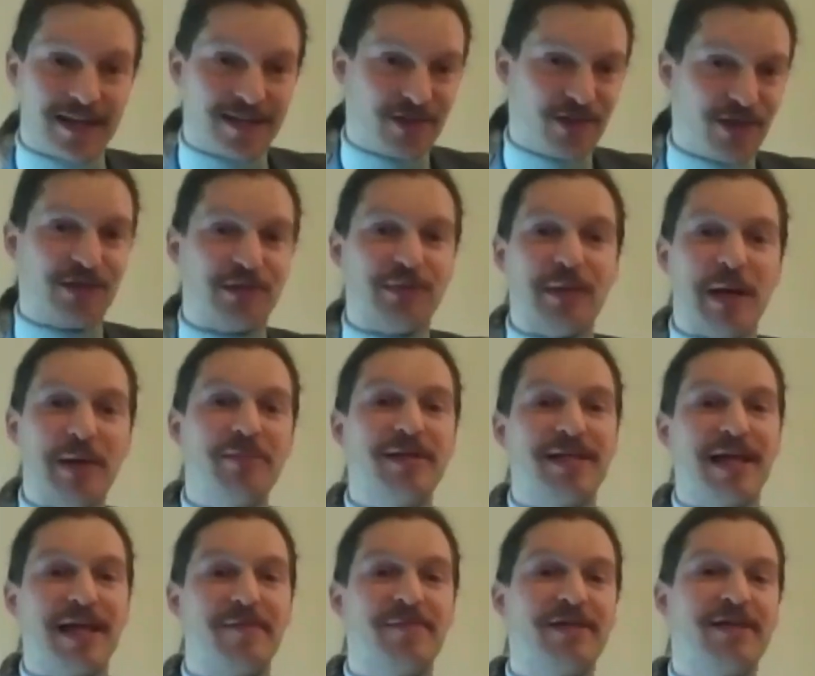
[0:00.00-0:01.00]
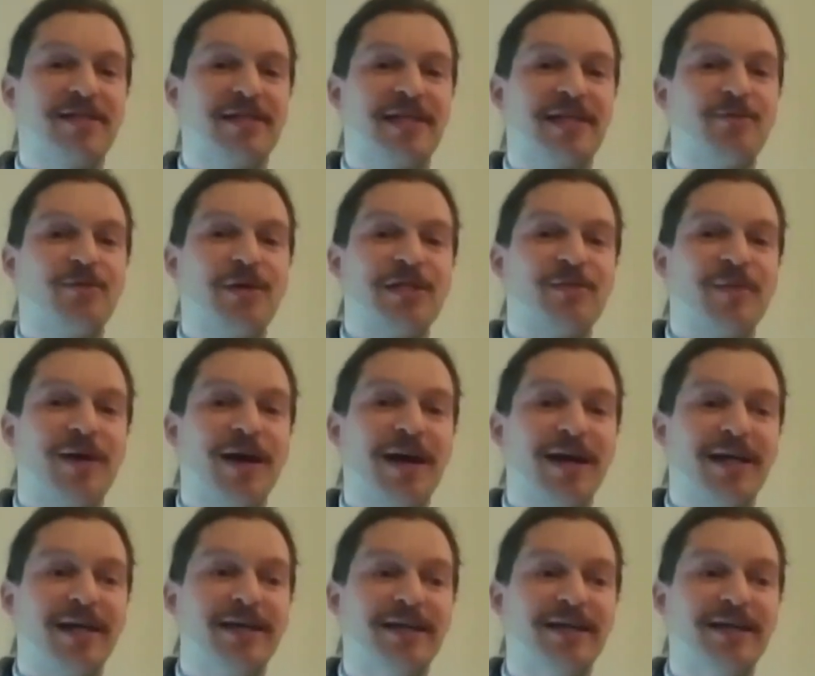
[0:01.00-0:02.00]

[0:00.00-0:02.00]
I still remember that because it was my